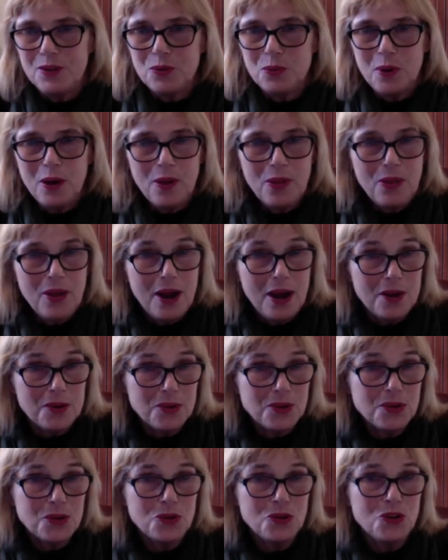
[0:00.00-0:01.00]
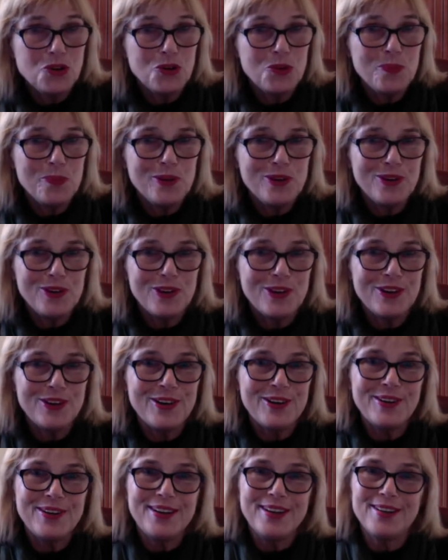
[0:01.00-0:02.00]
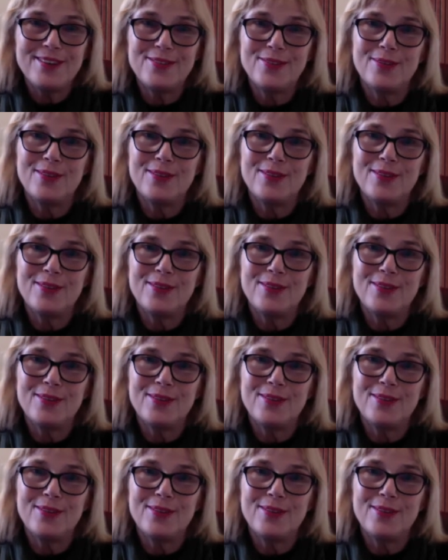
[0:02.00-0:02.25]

12th house. So Jupiter is